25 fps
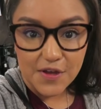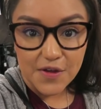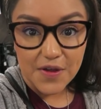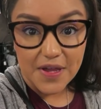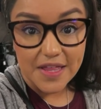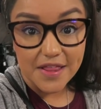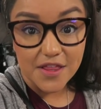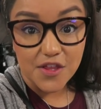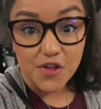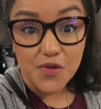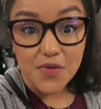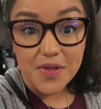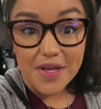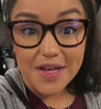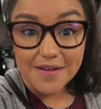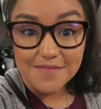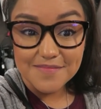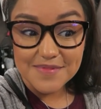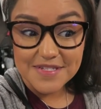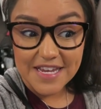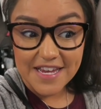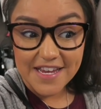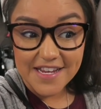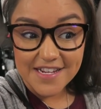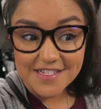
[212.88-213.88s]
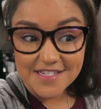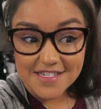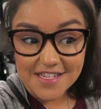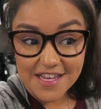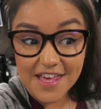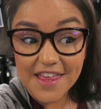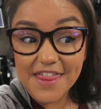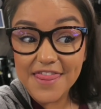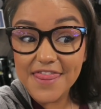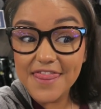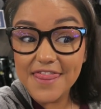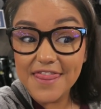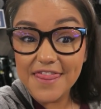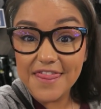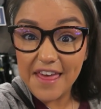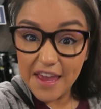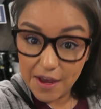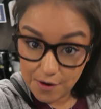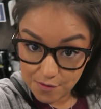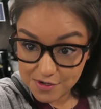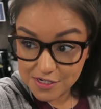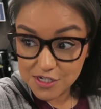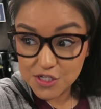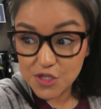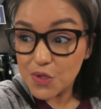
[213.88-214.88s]
Okay, a little update.
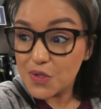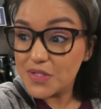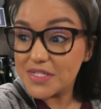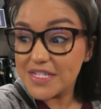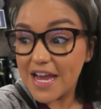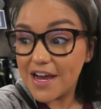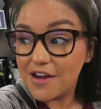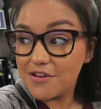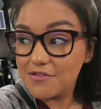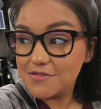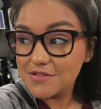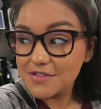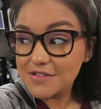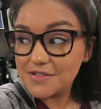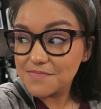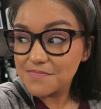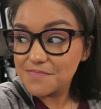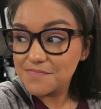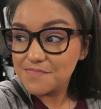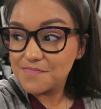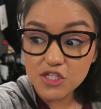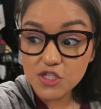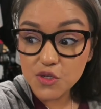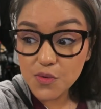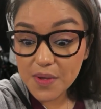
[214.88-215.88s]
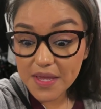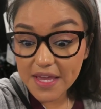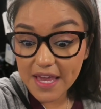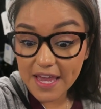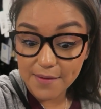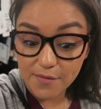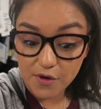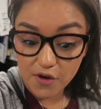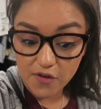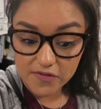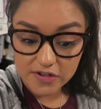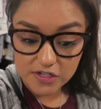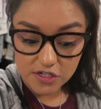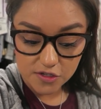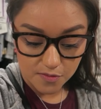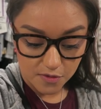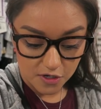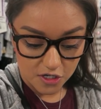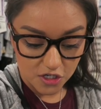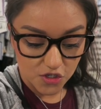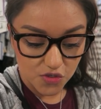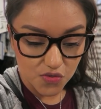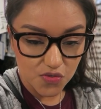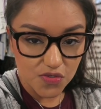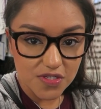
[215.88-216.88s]
They were sold out. So we came over to
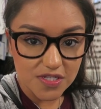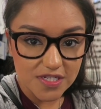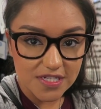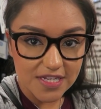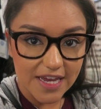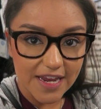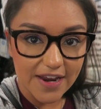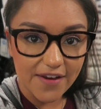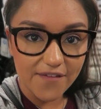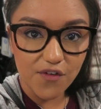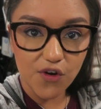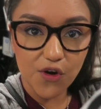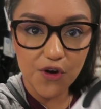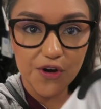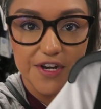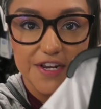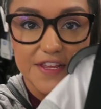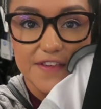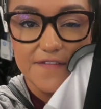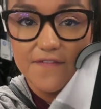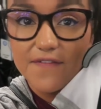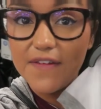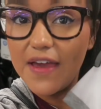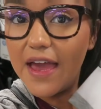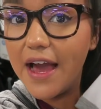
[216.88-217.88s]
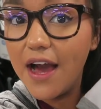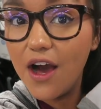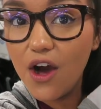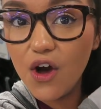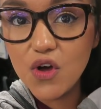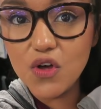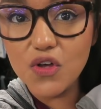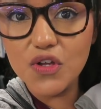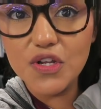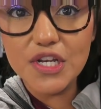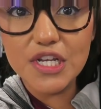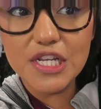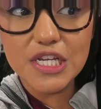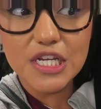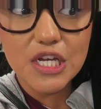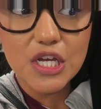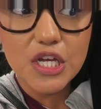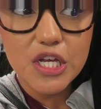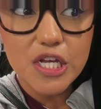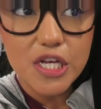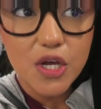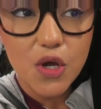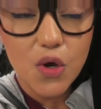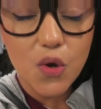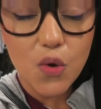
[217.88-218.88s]
Marshall's, and I've already found
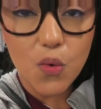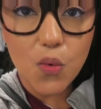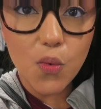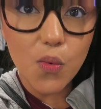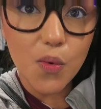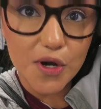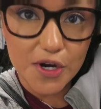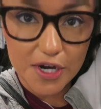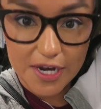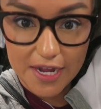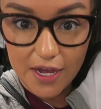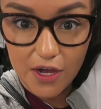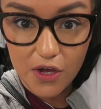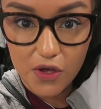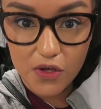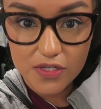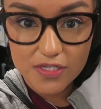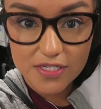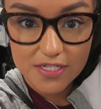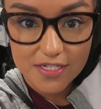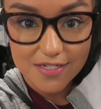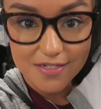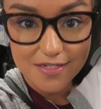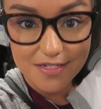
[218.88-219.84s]
workout